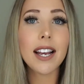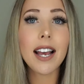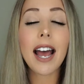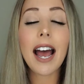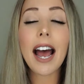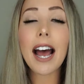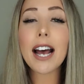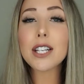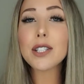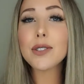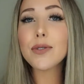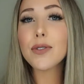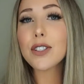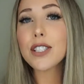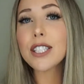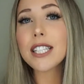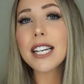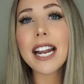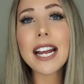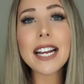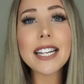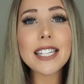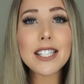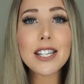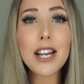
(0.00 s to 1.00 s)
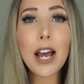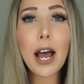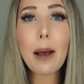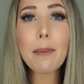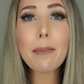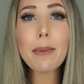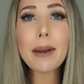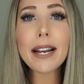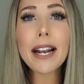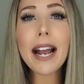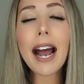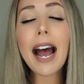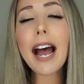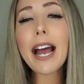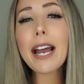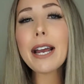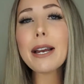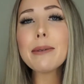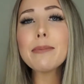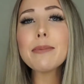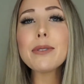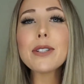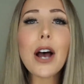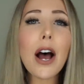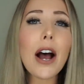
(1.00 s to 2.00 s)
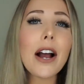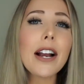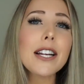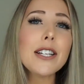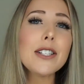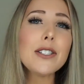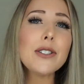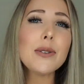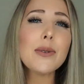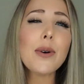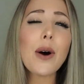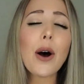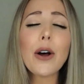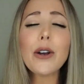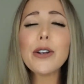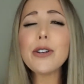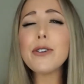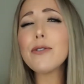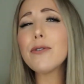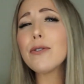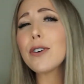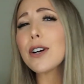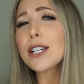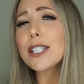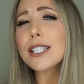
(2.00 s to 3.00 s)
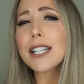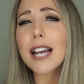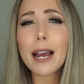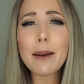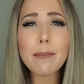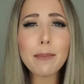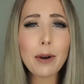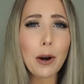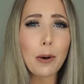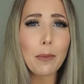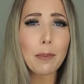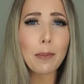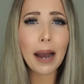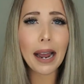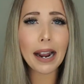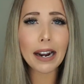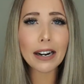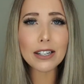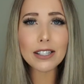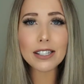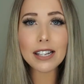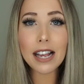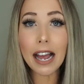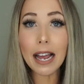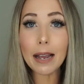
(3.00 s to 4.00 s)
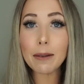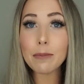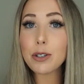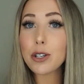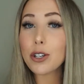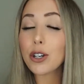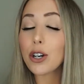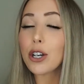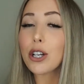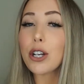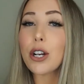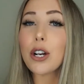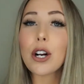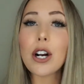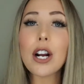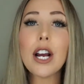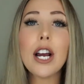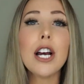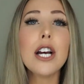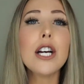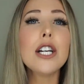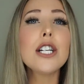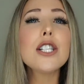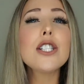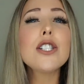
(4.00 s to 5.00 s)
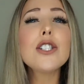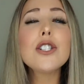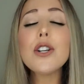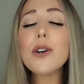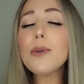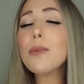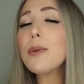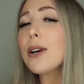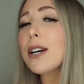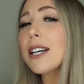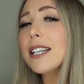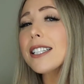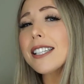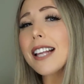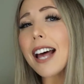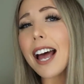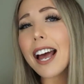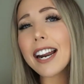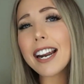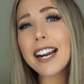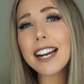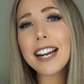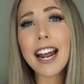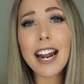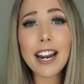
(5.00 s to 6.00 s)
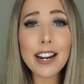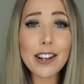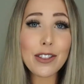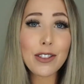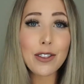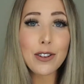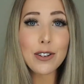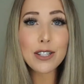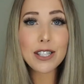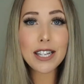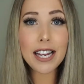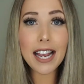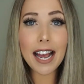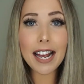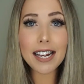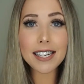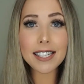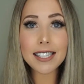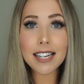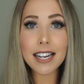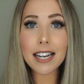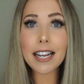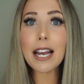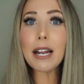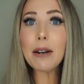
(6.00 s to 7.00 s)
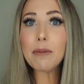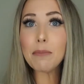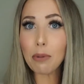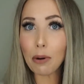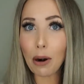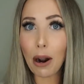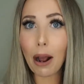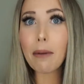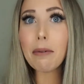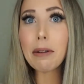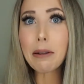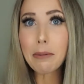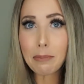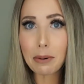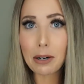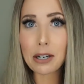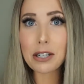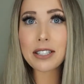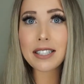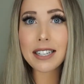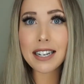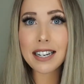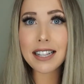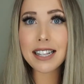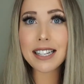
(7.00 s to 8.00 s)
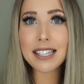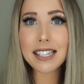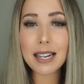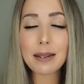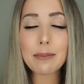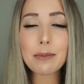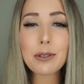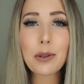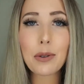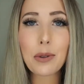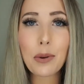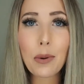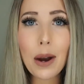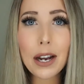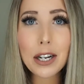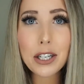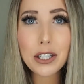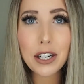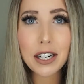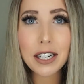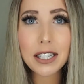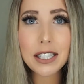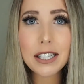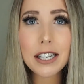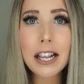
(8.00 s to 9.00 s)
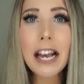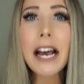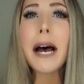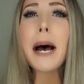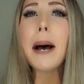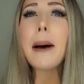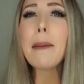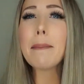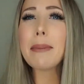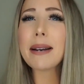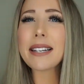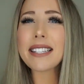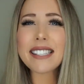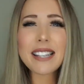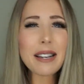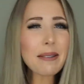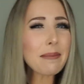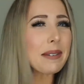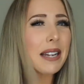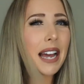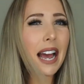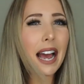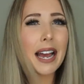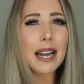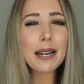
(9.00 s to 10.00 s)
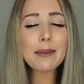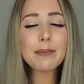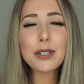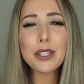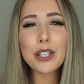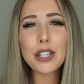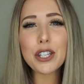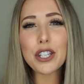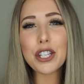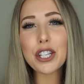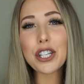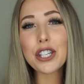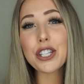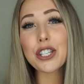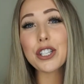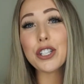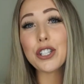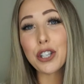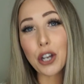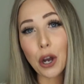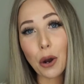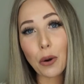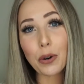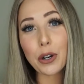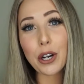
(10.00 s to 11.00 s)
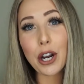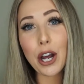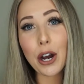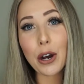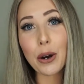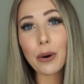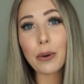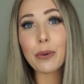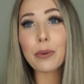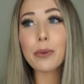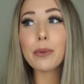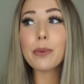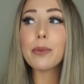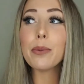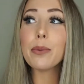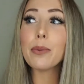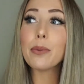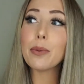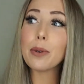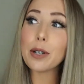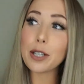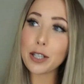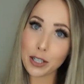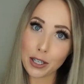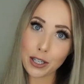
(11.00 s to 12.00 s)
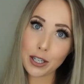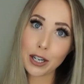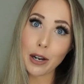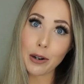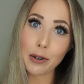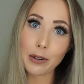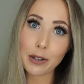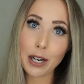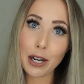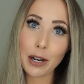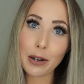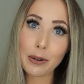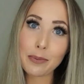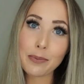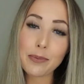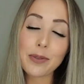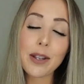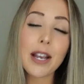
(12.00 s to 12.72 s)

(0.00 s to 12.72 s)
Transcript: As for today's topic, I am talking to all you first-time home buyers. I'm sure you're super excited and enthusiastic and probably bursting at the seams with questions, but sometimes you just don't know what you don't know.